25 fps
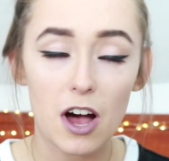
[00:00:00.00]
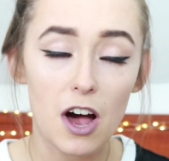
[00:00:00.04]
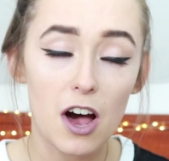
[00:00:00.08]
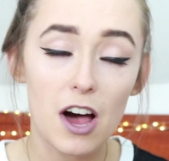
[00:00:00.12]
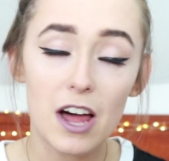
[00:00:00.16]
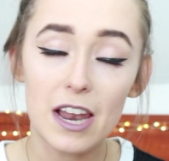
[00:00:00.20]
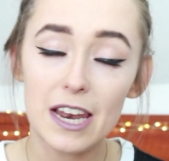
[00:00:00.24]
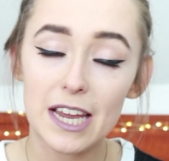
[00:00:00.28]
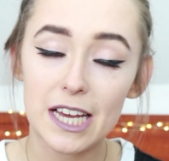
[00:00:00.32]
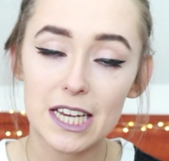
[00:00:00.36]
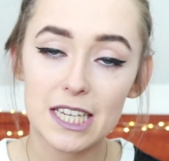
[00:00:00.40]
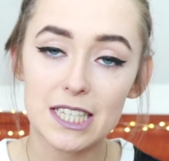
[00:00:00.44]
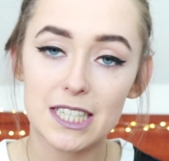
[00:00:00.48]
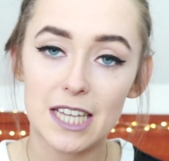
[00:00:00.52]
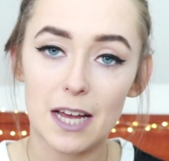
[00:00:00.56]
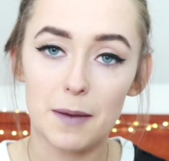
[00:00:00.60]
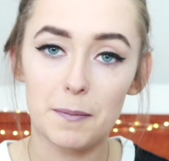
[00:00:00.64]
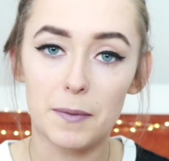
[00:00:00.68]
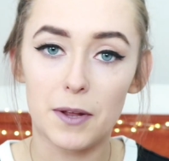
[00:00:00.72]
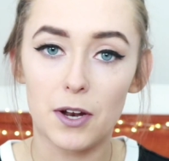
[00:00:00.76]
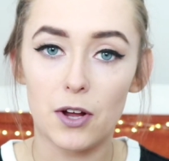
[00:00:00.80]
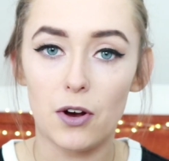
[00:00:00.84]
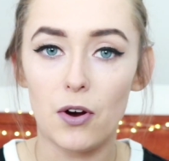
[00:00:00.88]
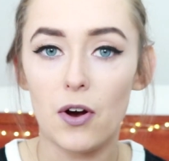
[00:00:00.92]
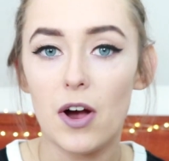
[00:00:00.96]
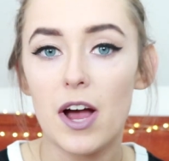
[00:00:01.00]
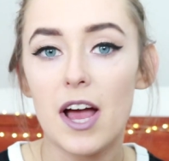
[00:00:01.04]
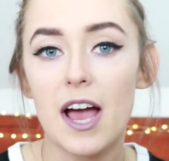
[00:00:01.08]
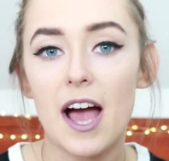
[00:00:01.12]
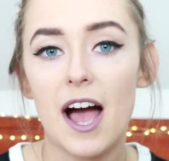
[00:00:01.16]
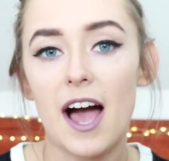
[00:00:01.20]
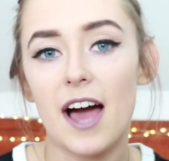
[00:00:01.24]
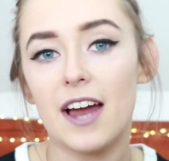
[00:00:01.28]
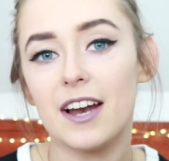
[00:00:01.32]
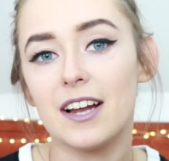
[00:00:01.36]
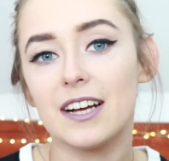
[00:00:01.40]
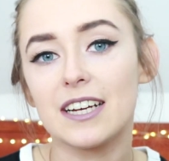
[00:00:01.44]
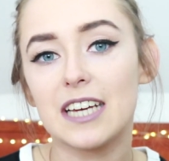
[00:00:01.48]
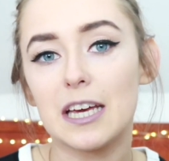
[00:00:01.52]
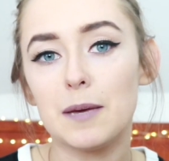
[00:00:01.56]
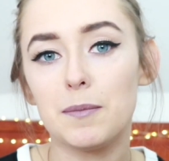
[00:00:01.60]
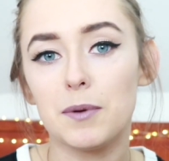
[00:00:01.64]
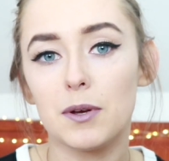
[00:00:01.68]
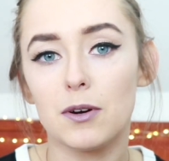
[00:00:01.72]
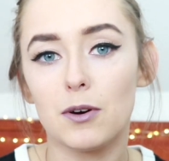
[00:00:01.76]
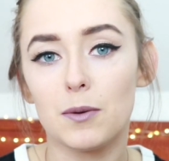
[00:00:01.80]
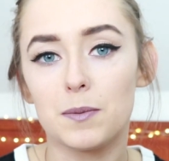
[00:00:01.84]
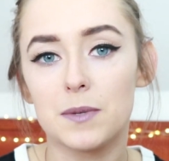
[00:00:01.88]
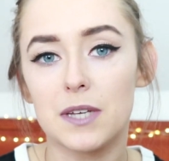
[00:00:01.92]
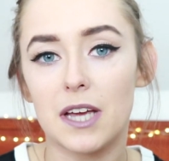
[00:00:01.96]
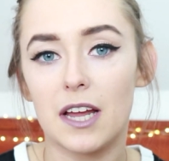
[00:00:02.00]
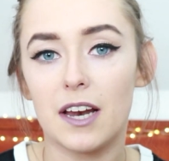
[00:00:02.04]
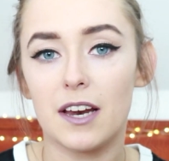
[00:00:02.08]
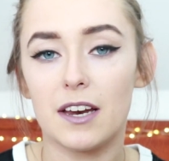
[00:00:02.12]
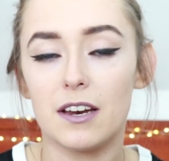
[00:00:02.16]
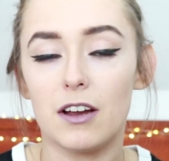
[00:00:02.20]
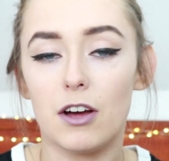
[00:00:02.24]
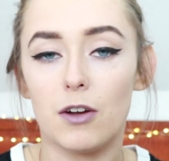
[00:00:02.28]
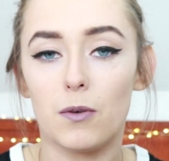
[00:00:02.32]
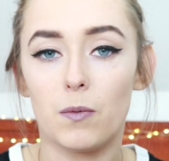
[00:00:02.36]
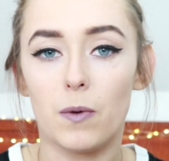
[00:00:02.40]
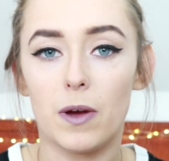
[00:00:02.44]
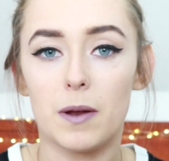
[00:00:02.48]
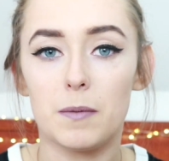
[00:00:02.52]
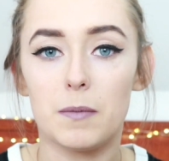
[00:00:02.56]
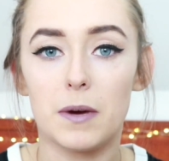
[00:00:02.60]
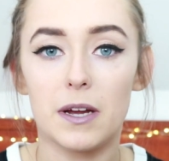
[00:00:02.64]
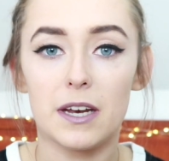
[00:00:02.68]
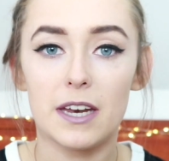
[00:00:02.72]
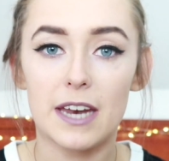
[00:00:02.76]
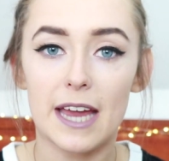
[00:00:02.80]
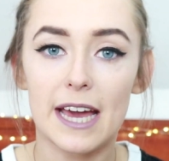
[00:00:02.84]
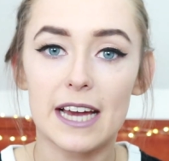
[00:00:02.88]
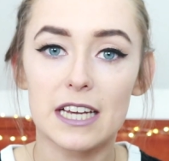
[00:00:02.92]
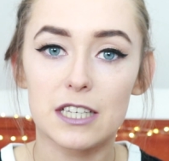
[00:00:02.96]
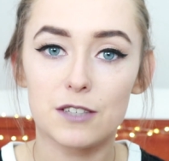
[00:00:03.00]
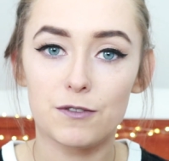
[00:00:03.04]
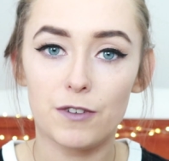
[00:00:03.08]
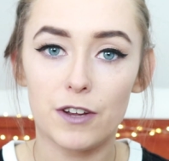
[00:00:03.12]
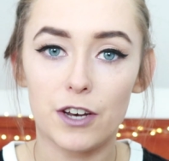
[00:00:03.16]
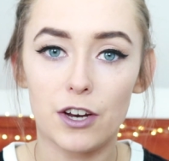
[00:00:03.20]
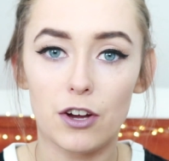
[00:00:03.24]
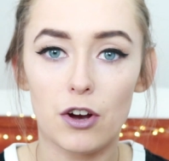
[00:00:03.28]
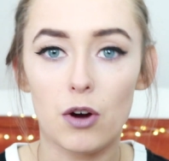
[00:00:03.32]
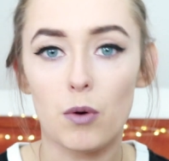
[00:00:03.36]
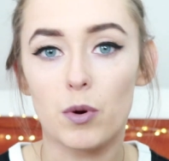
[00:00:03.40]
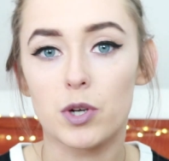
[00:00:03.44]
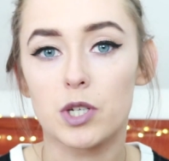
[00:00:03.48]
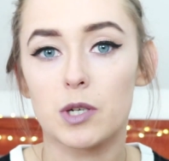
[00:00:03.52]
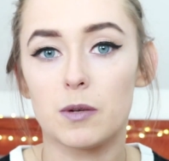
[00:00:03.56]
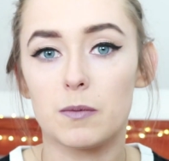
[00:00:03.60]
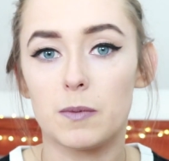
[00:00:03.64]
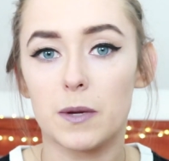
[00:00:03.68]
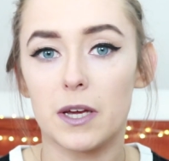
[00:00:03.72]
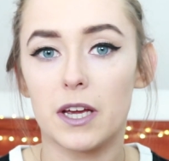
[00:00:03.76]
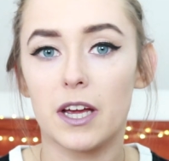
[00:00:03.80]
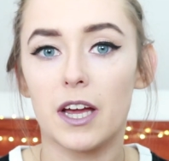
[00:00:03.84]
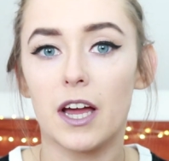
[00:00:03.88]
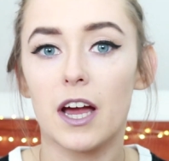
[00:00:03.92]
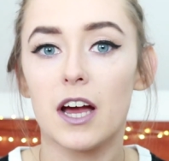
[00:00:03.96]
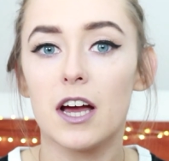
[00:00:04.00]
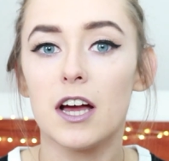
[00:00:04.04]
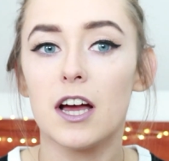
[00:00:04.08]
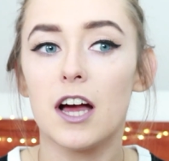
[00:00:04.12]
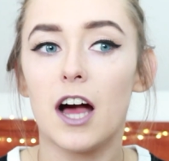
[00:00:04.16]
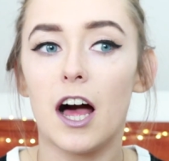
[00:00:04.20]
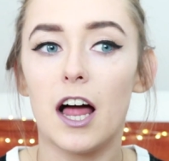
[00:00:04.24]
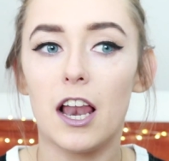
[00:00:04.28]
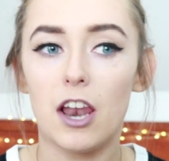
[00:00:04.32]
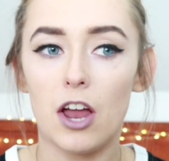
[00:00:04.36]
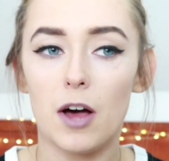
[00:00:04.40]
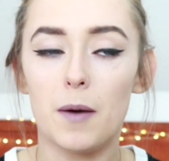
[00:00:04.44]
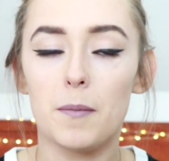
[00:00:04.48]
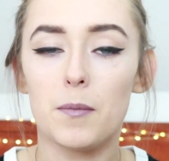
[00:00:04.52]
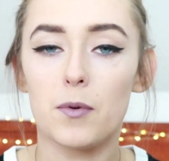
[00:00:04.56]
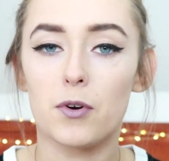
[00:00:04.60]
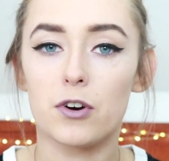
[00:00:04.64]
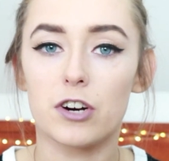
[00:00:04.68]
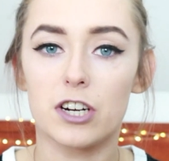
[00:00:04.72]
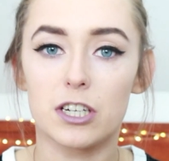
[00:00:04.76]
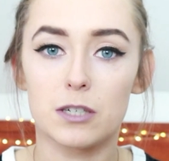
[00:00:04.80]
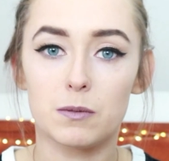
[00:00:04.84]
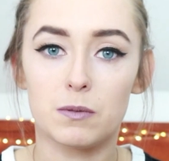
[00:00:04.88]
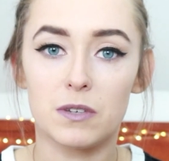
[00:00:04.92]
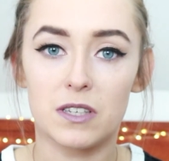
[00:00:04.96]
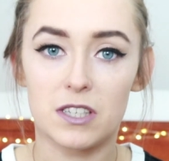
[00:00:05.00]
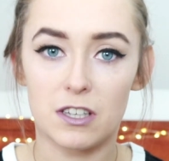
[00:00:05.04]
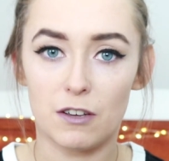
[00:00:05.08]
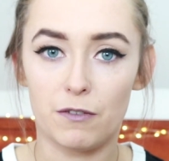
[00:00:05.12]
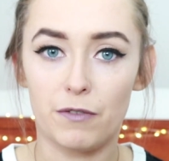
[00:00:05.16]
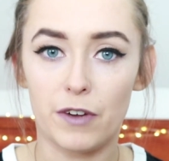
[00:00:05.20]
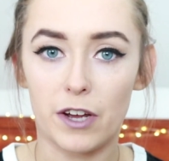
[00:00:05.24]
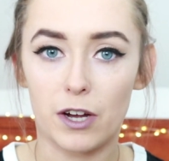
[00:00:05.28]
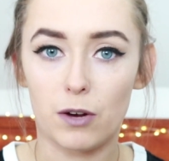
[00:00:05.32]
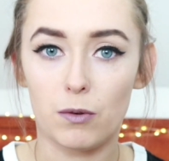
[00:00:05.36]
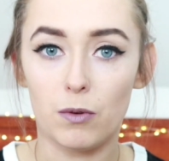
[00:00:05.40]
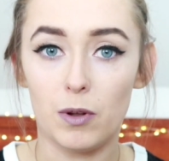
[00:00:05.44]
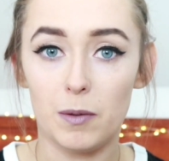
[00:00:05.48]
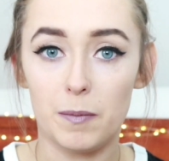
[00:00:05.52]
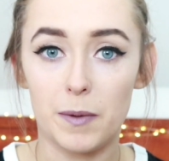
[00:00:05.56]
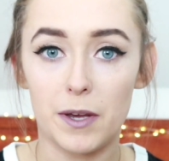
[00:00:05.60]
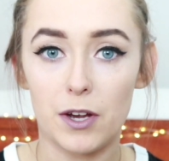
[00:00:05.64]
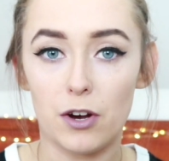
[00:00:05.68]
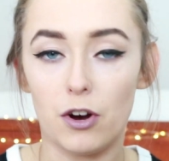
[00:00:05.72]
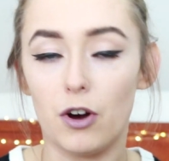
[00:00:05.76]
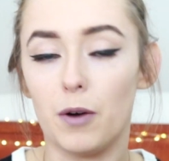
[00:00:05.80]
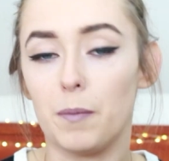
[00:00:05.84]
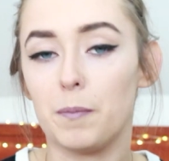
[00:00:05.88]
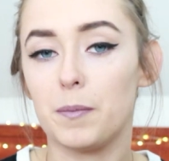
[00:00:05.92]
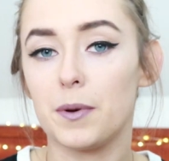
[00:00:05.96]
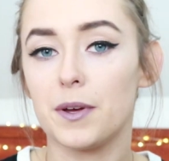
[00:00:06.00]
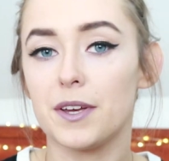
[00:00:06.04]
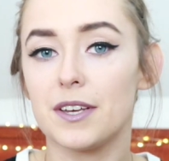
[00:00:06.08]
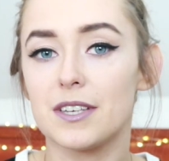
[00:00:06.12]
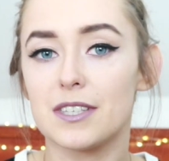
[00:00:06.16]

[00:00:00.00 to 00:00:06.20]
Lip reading: All links down below, and I'll keep you updated on when my next video, which will be a lot more specific, will be up.